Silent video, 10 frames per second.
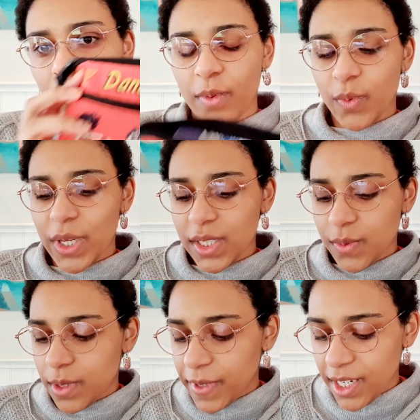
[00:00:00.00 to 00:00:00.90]
Wonder
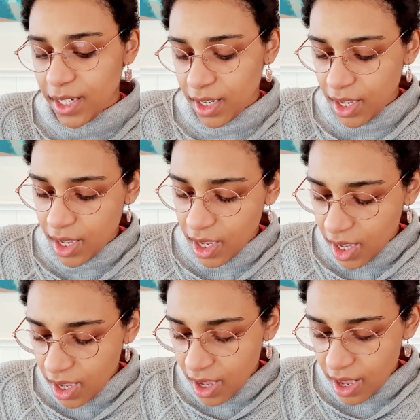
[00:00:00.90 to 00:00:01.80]
Woman.
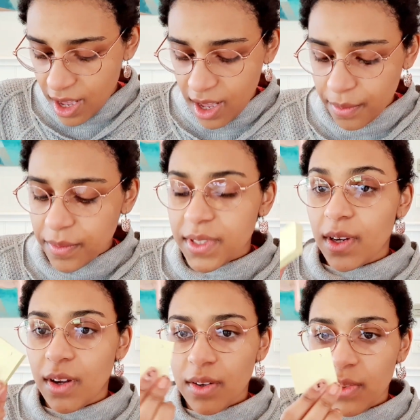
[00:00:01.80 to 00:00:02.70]

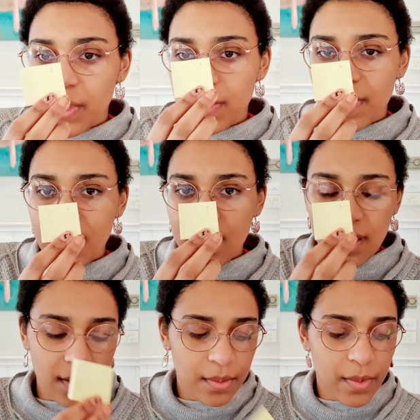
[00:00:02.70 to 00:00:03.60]
So those were
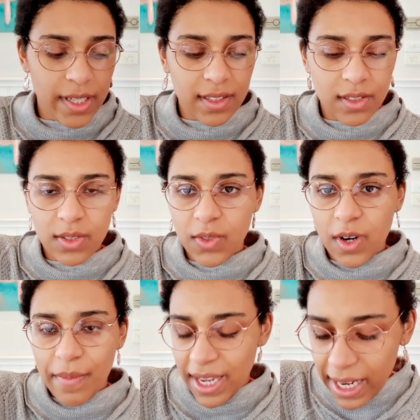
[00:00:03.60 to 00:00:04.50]
the ones you saw
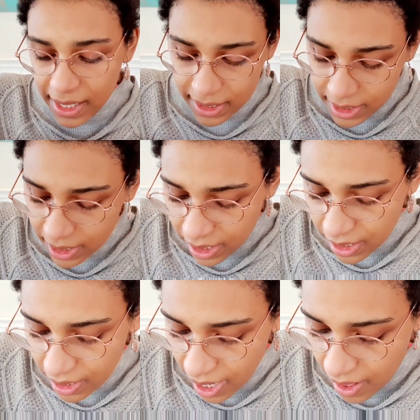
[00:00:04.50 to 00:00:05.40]
on my
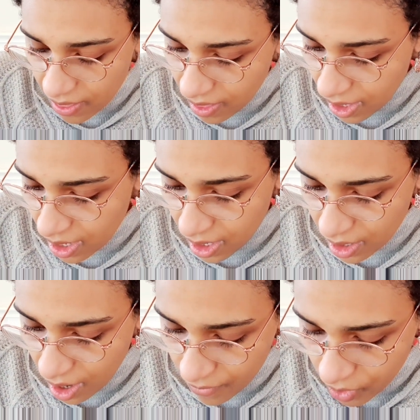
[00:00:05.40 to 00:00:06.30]
calendar. And
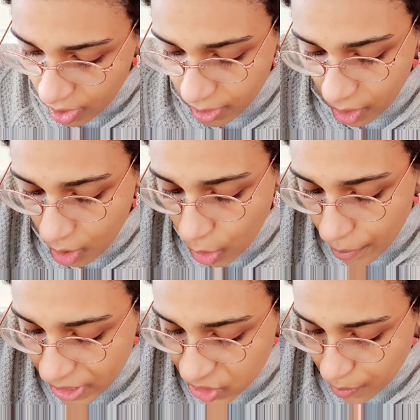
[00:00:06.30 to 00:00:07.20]
then I've got a whole
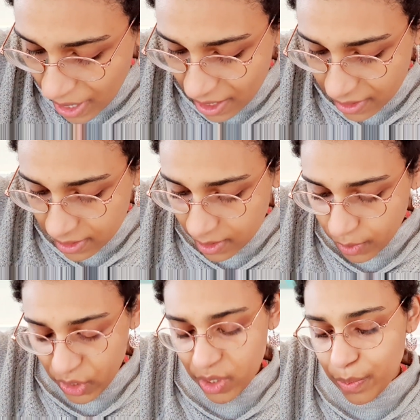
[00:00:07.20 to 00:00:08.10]
bunch of pens,
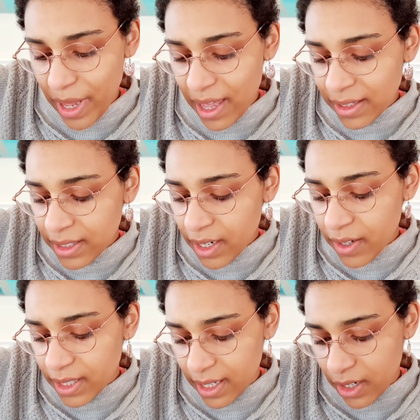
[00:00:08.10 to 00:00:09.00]
which pens are
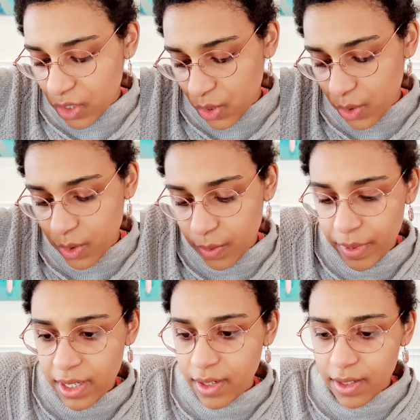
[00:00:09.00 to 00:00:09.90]
essential
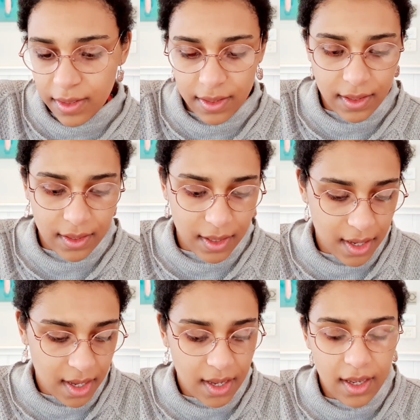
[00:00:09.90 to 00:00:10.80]
because
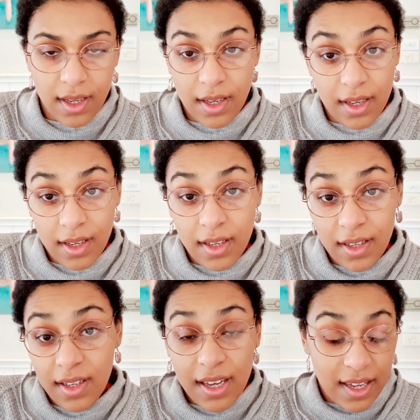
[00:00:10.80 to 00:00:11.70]

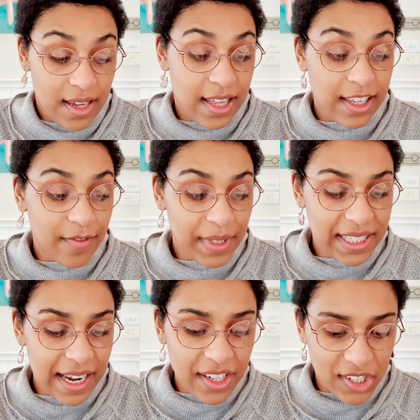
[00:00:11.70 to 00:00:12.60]
I love my
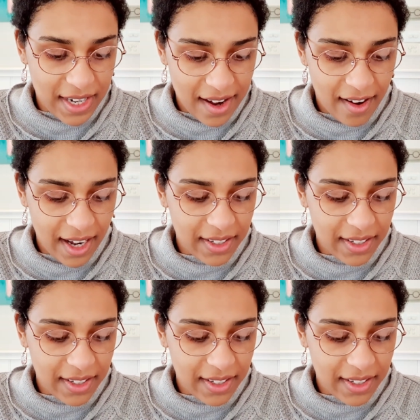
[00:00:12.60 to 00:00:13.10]
stationery.